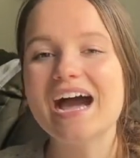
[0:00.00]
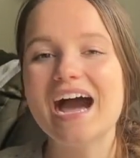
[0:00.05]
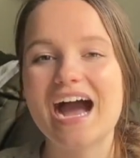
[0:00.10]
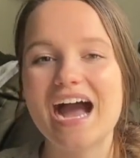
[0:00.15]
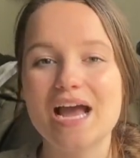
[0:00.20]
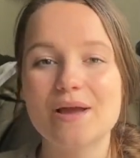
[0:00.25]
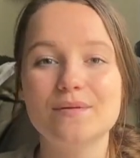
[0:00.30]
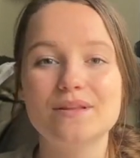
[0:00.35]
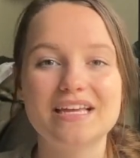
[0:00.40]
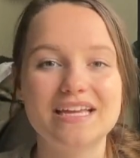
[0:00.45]

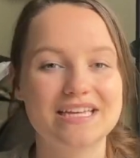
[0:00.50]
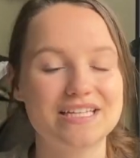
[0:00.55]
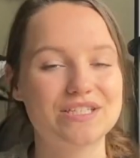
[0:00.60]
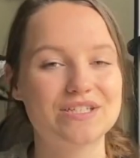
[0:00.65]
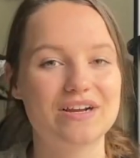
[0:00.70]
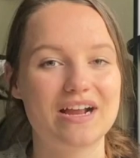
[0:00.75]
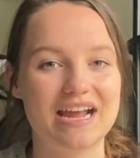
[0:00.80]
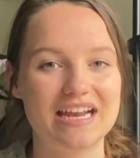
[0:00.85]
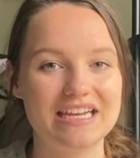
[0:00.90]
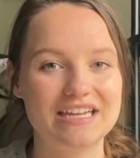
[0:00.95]
I will
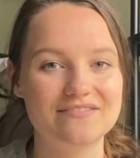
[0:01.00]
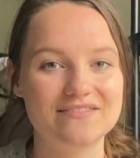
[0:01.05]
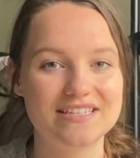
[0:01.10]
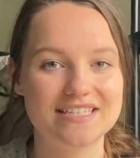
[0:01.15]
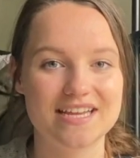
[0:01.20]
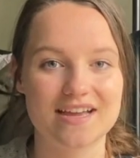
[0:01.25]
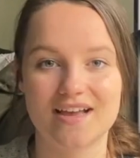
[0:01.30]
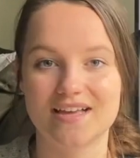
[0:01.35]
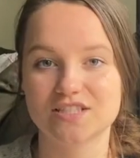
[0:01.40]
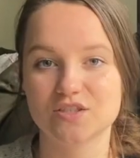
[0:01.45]
answer any of the
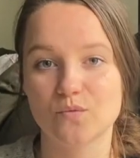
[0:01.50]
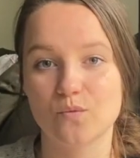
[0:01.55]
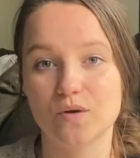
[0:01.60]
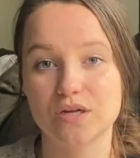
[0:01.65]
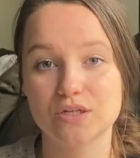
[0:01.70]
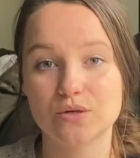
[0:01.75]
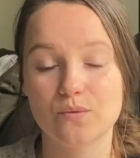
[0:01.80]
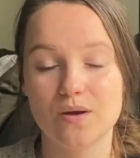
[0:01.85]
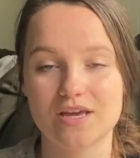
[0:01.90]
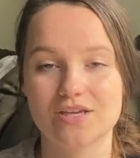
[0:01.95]
task
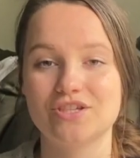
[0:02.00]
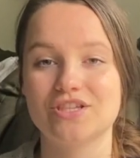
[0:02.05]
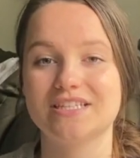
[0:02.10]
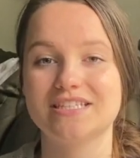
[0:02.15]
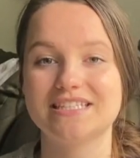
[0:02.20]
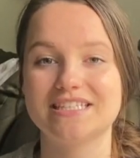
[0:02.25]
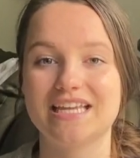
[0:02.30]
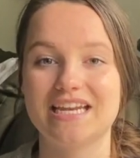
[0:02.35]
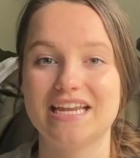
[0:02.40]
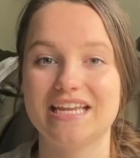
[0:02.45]
1
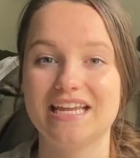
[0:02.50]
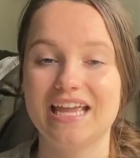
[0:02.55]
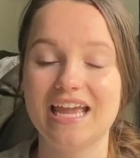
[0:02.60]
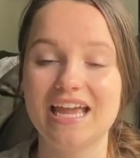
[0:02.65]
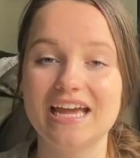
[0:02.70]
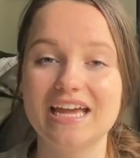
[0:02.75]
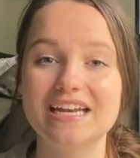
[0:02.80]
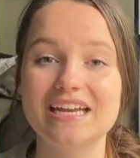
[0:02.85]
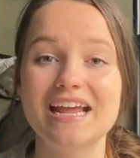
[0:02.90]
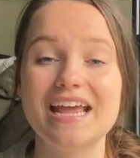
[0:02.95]
questions that I
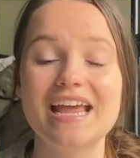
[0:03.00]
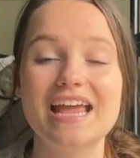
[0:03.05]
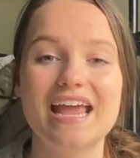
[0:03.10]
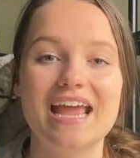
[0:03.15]
can.